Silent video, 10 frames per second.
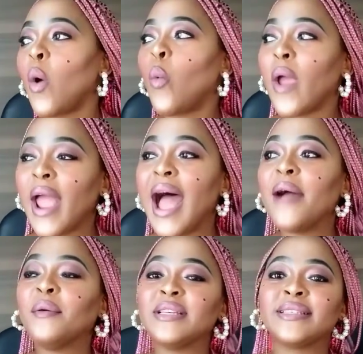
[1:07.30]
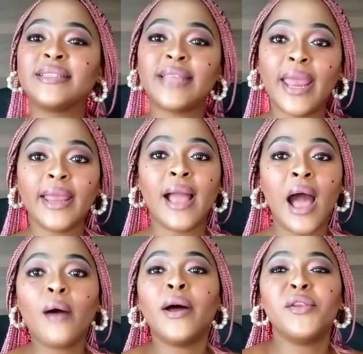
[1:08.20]
where I was saying
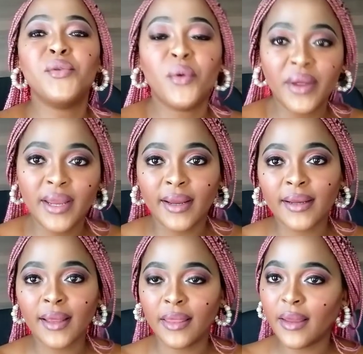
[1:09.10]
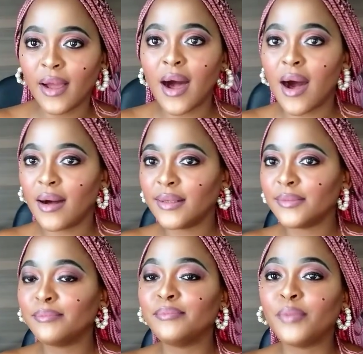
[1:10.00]
how annoying they are,
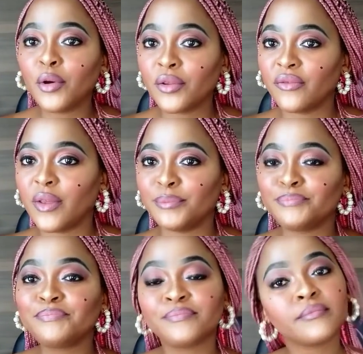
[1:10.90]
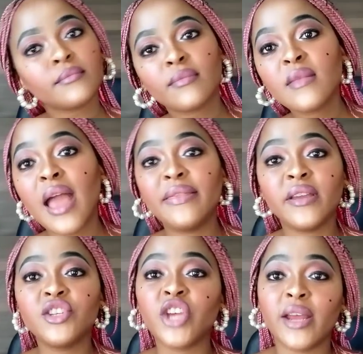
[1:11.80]
both of them. And
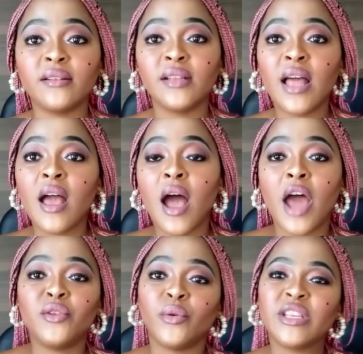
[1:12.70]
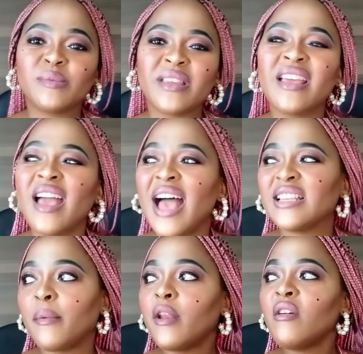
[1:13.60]
their channel annoys me.
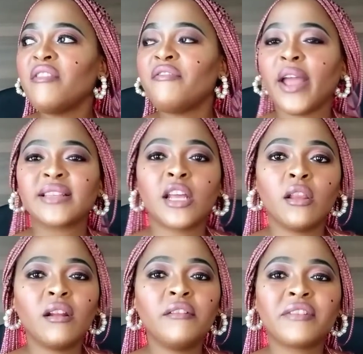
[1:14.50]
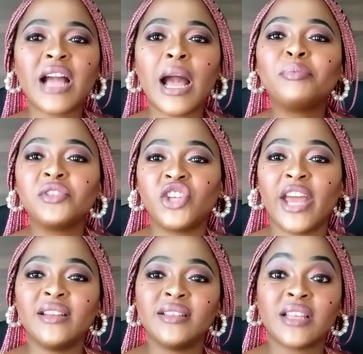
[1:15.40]
As a matter of fact, a lot of couple
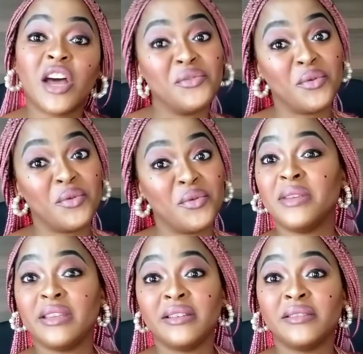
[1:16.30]
channels annoy me.